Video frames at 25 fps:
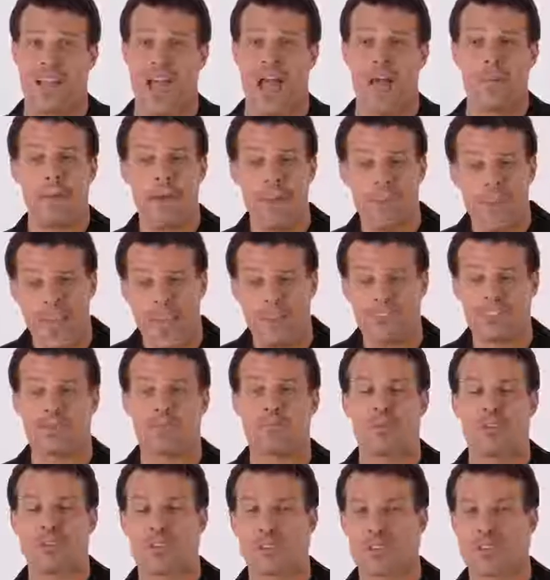I bet you have
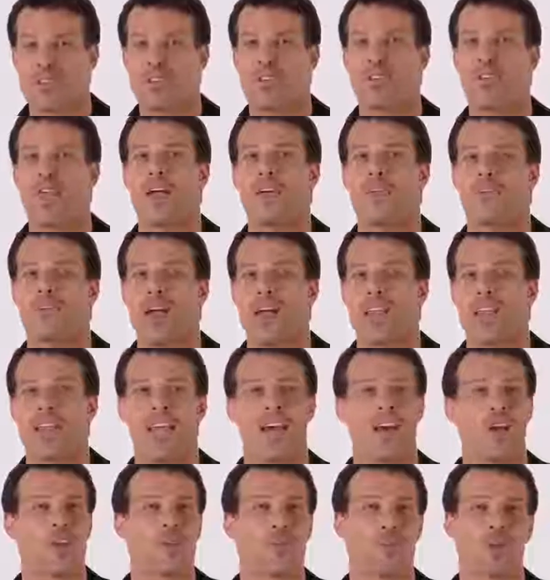some rituals in your life right
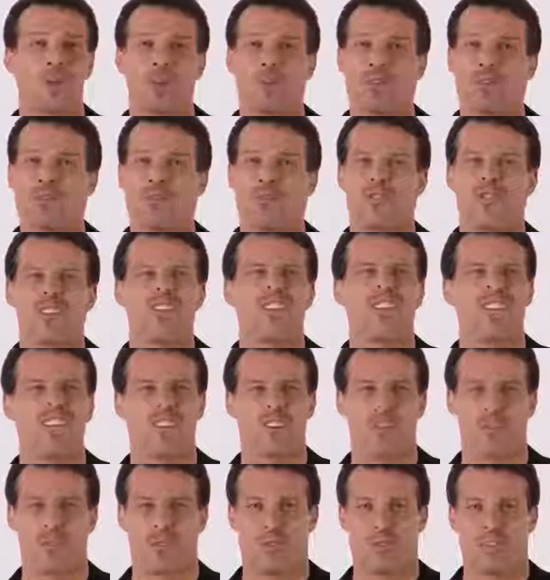now you've been doing for
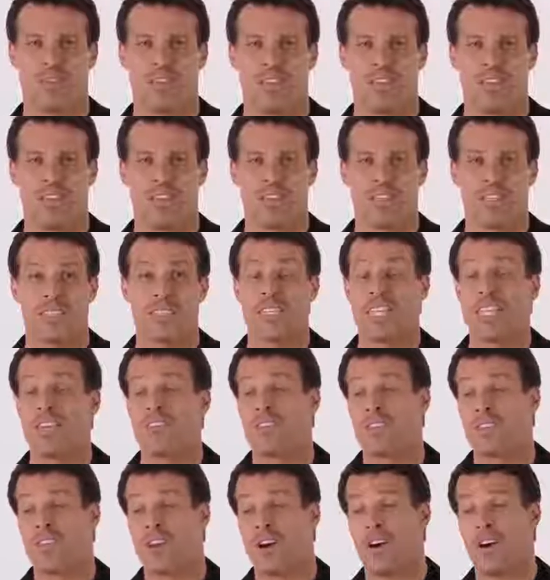years,
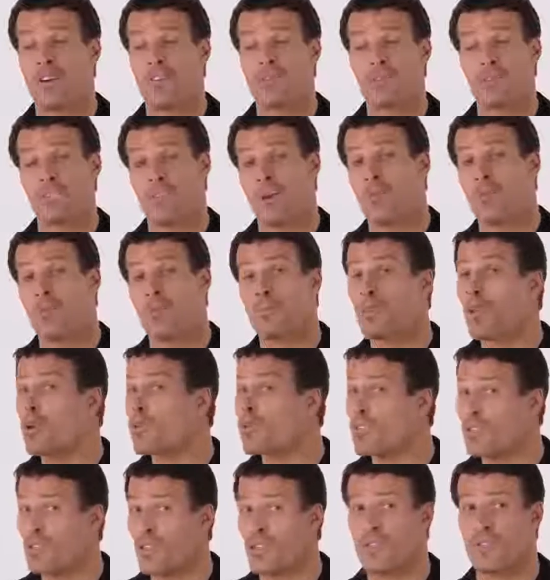even though some of them
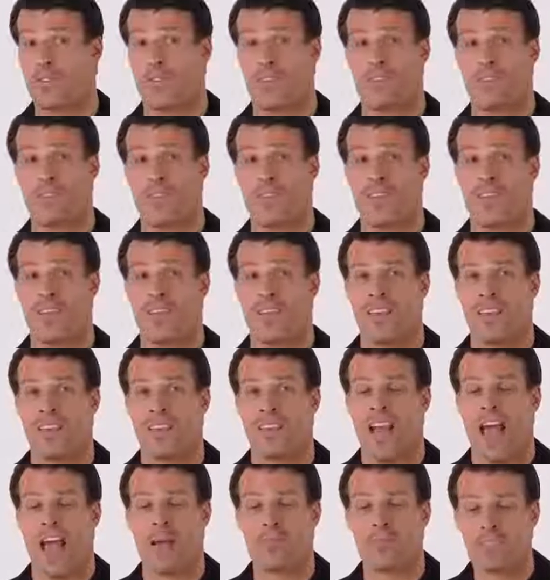don't serve you.
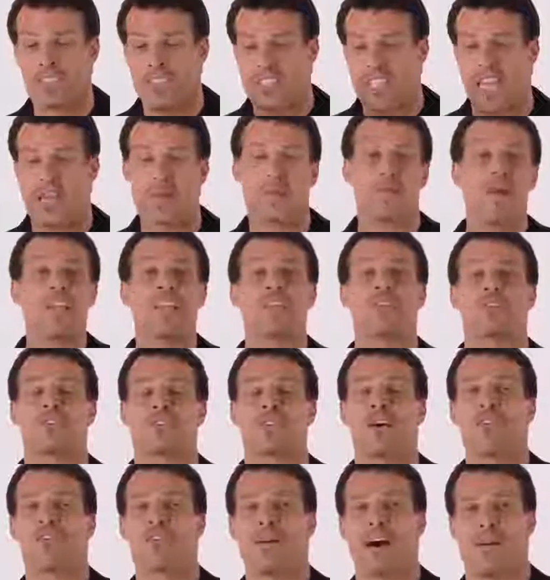I'm just saying, wake
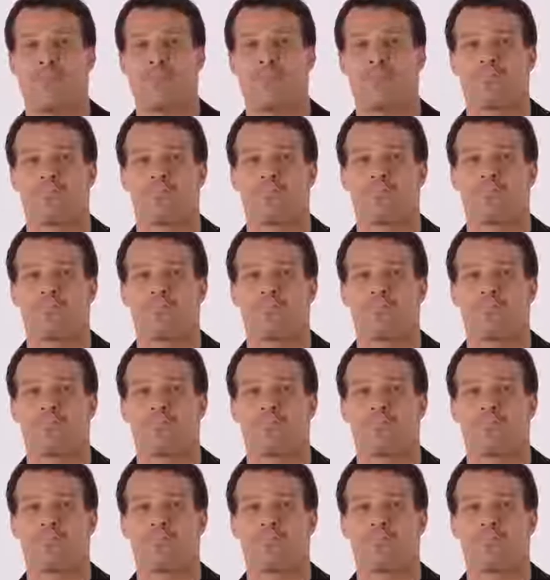yourself up.